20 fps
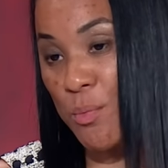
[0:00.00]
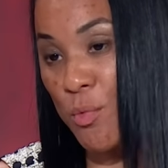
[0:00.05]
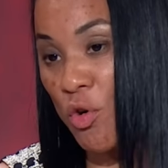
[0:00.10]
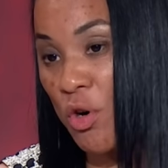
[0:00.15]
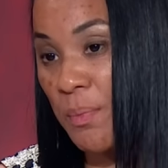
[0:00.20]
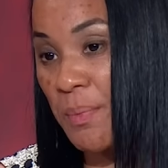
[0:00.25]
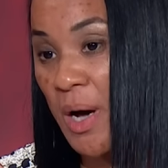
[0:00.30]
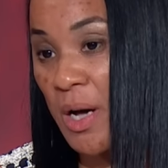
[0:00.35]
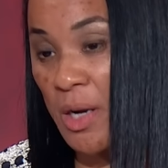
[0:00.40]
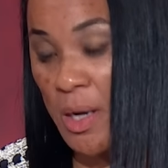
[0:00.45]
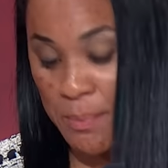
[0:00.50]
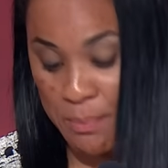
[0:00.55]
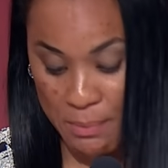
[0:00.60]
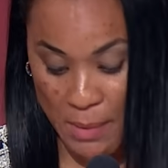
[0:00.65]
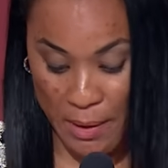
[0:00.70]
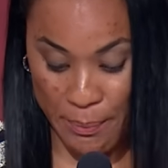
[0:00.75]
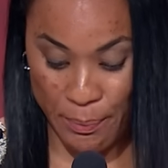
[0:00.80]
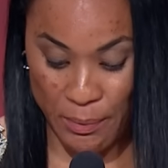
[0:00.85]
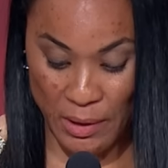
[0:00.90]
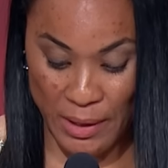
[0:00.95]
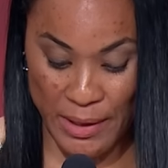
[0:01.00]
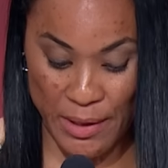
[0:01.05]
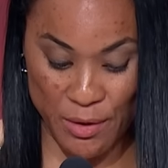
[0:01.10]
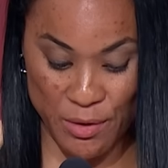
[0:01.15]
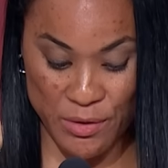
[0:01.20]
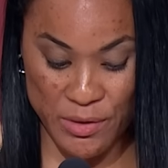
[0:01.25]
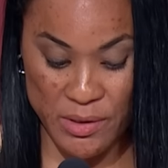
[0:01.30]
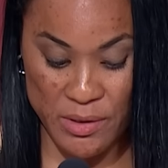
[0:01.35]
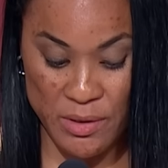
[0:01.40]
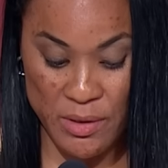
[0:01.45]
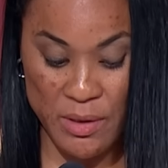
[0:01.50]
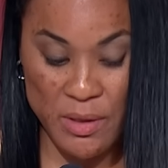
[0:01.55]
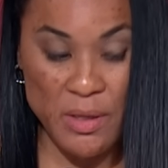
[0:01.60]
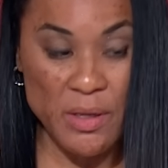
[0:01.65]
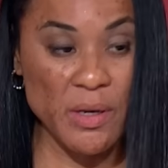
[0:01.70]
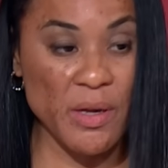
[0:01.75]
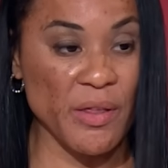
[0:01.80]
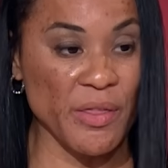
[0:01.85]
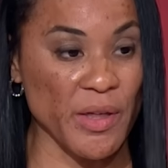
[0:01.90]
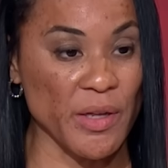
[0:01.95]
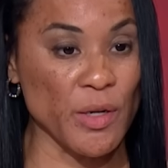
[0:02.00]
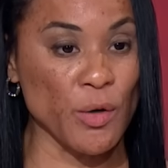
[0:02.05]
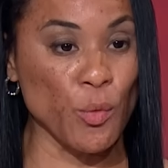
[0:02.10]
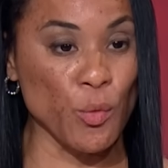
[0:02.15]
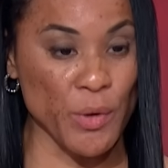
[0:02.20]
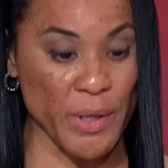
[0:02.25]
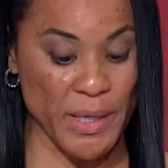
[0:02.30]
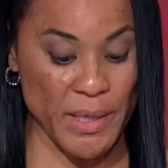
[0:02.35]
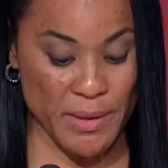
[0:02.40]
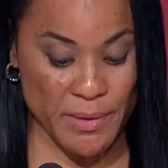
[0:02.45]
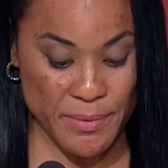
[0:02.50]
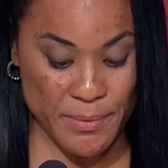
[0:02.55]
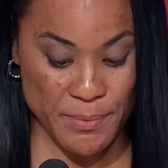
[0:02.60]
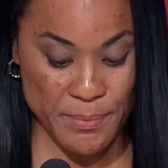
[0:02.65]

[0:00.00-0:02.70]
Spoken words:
more about my players than to win.